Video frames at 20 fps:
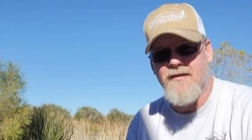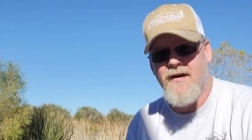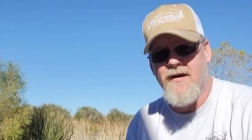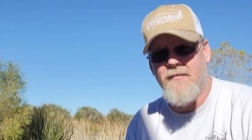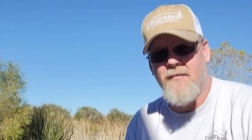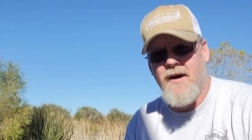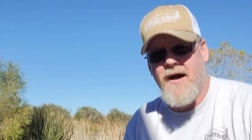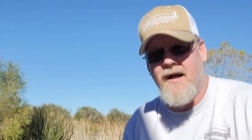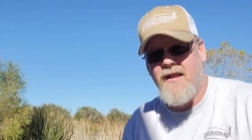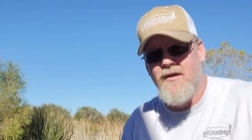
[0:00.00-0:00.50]
A
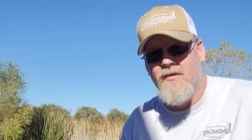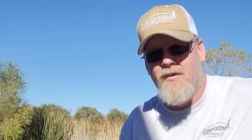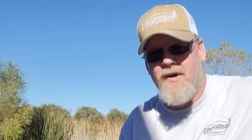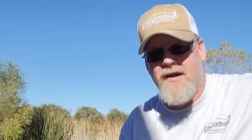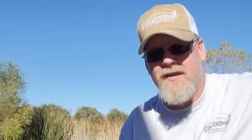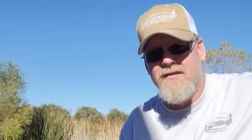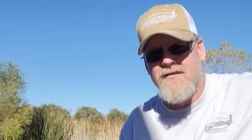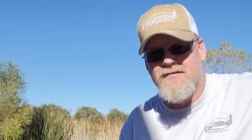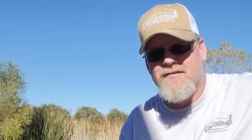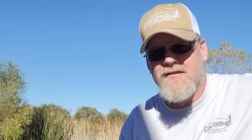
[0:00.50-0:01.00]
mile
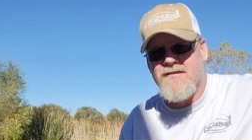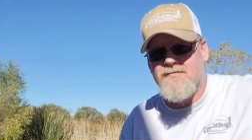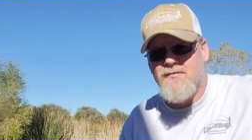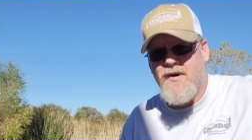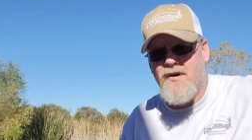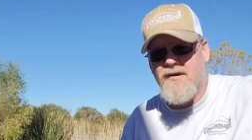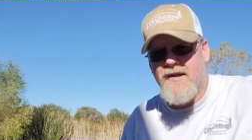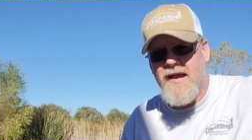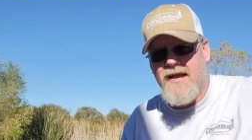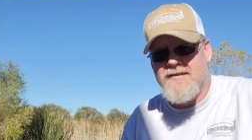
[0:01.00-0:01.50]
away, there's a
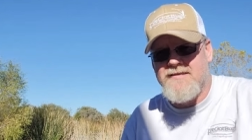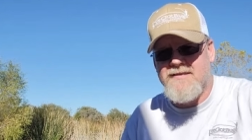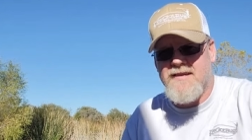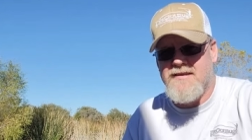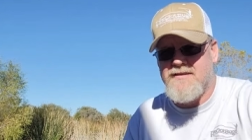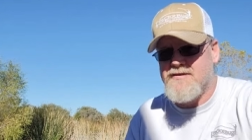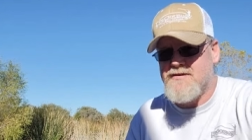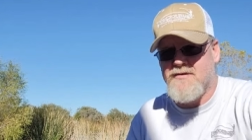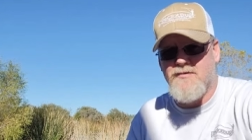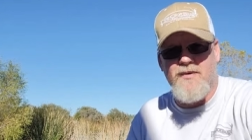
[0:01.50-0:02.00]
small gas
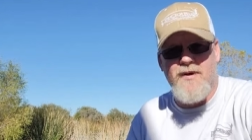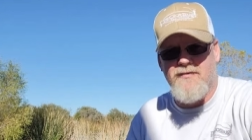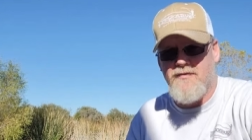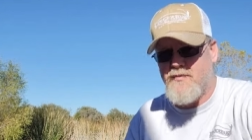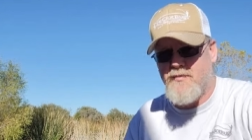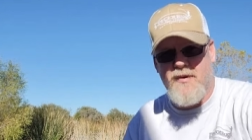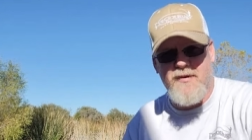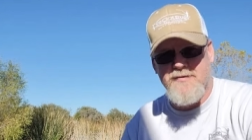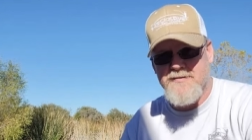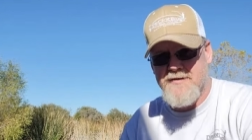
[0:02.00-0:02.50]
station and we have a
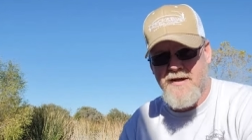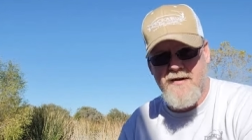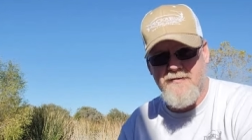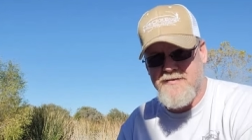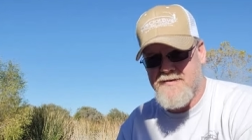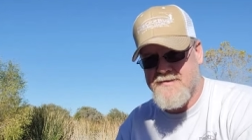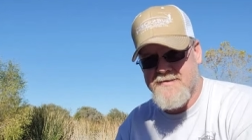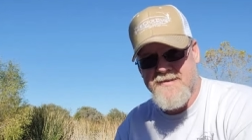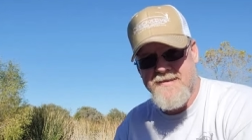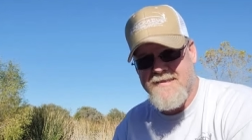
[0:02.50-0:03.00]
post
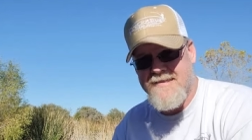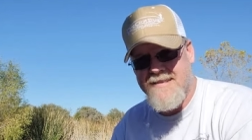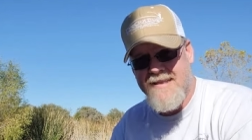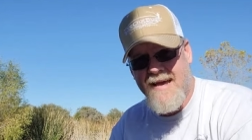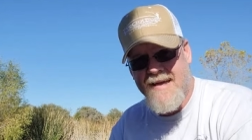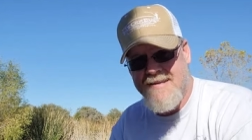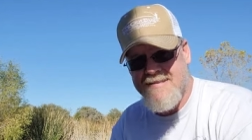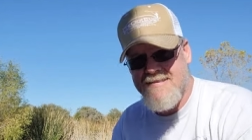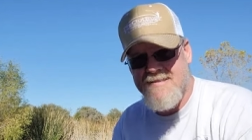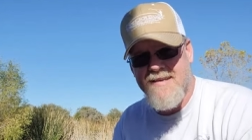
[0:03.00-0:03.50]
office and
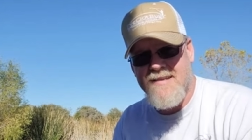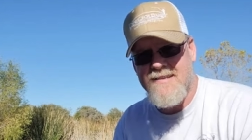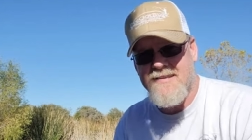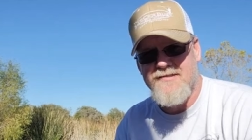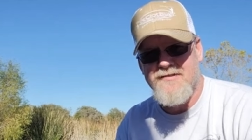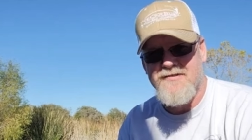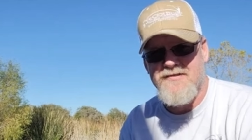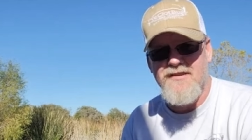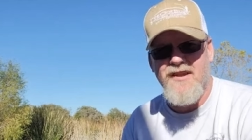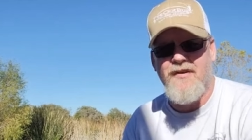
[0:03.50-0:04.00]
that is it.
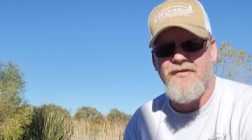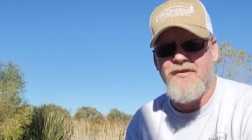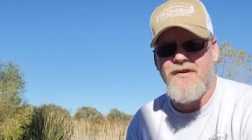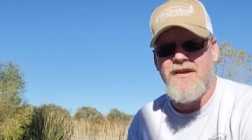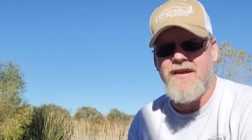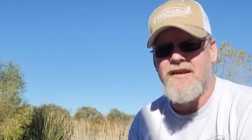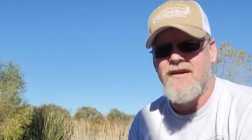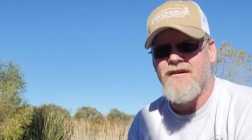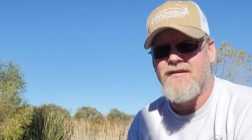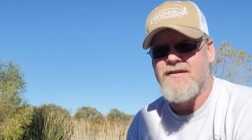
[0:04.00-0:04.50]
There's
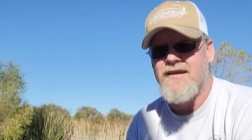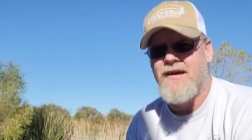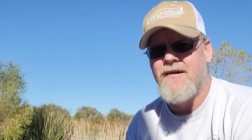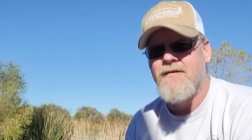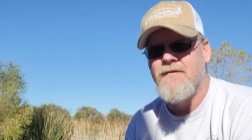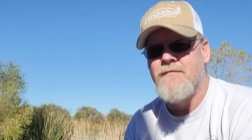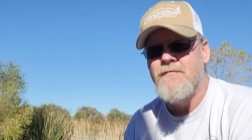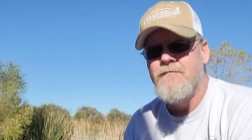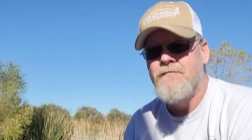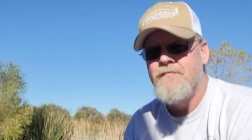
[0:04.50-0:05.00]
nothing in our
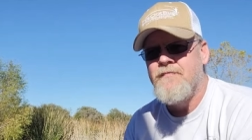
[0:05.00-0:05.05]
town.